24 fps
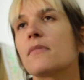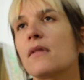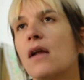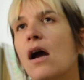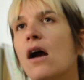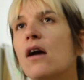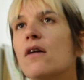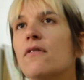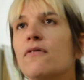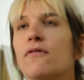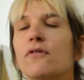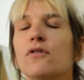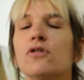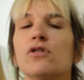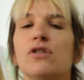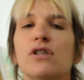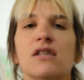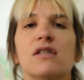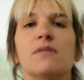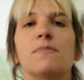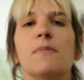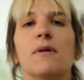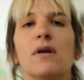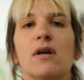our first
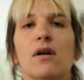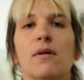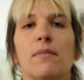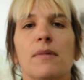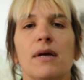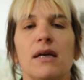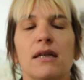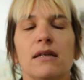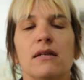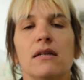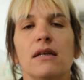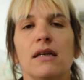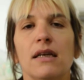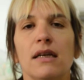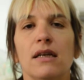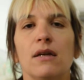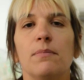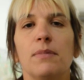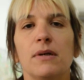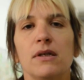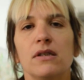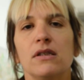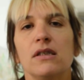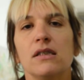experiment in a
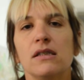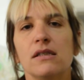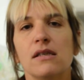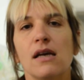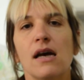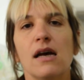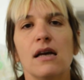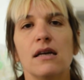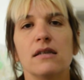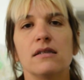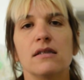building size